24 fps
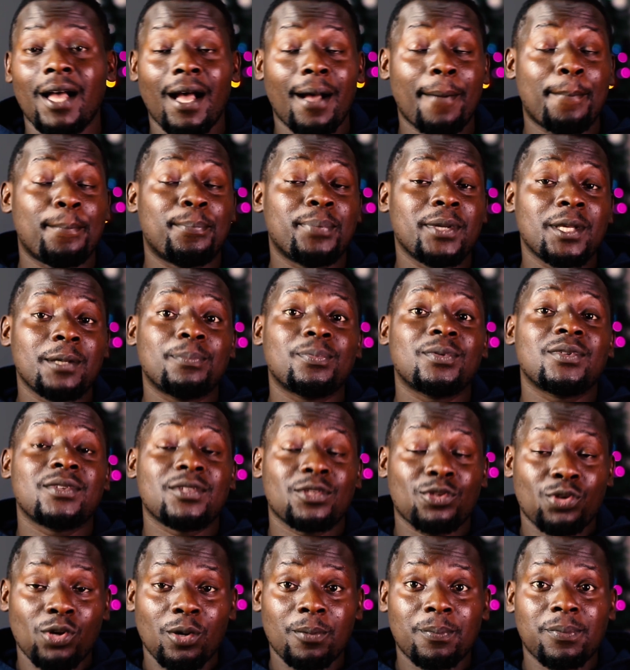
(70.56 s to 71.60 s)
uh, pip
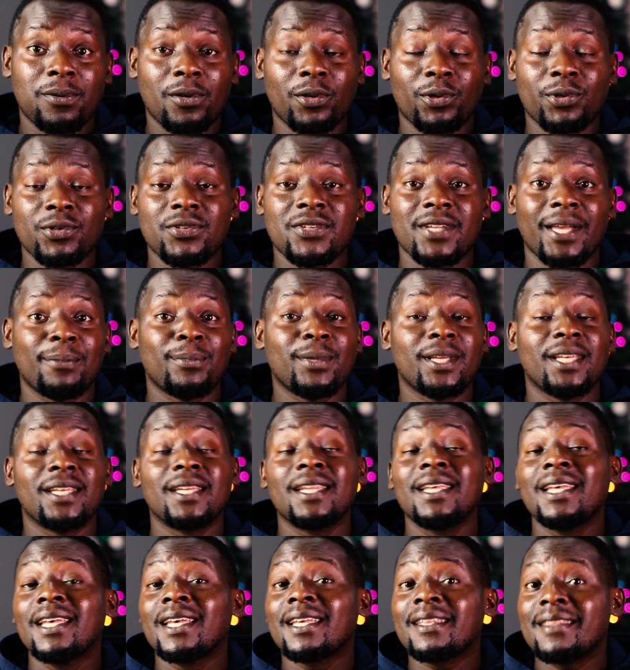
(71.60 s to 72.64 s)
stop loss? I mean,
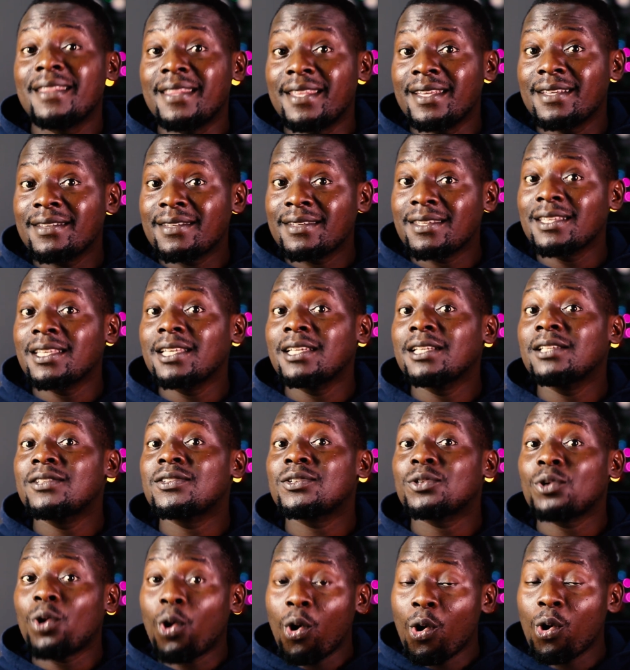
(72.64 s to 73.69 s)
this
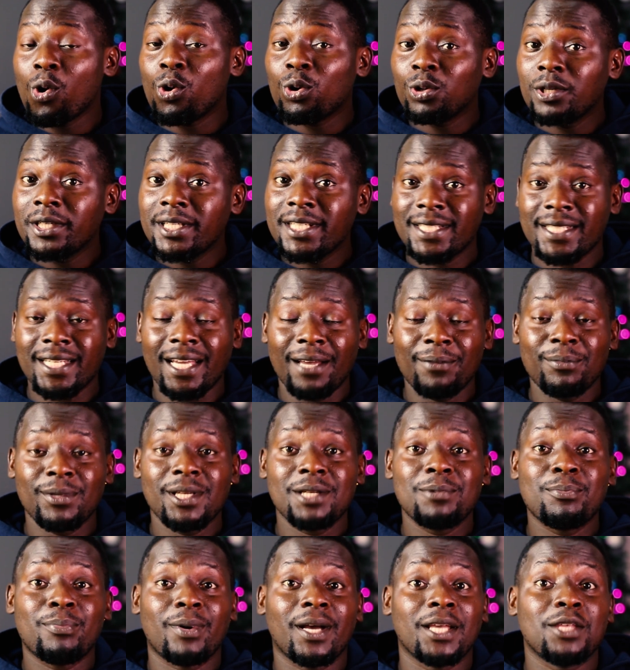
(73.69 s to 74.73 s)
is all
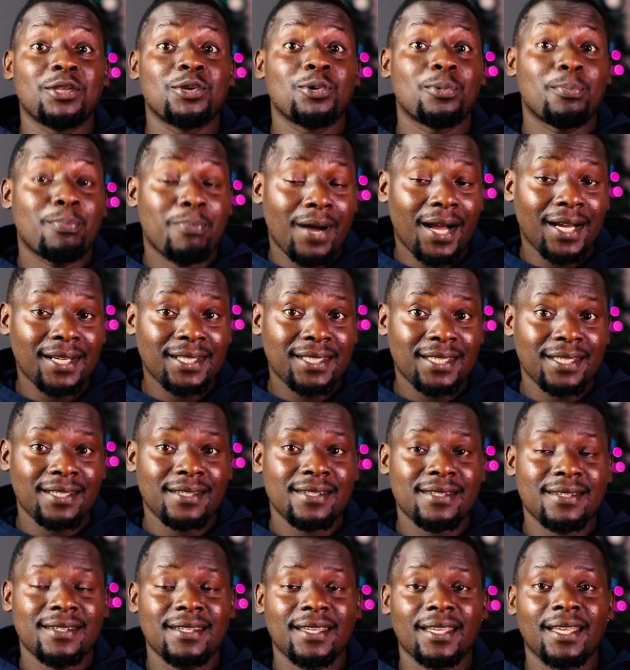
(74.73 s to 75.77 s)
determined by your back
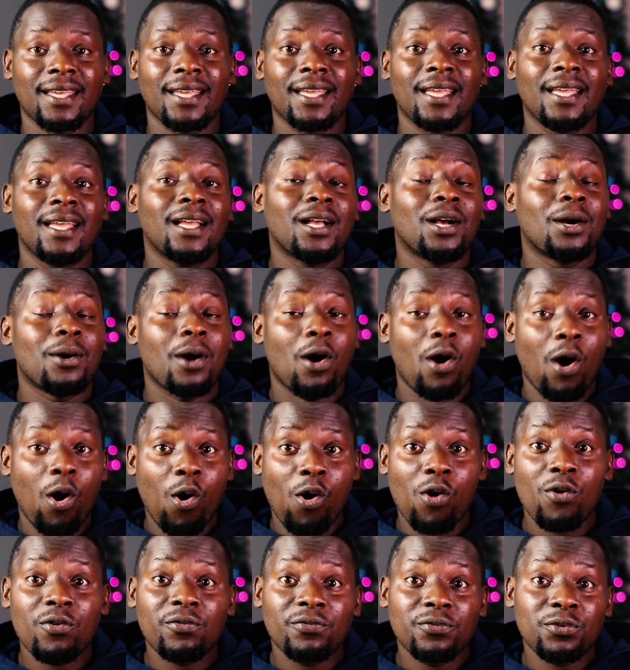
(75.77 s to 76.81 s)
testing
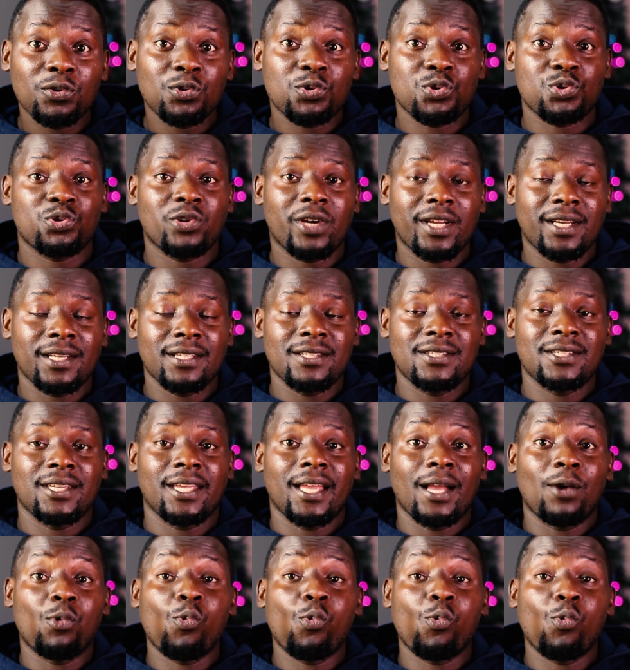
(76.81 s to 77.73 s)
of your strategy.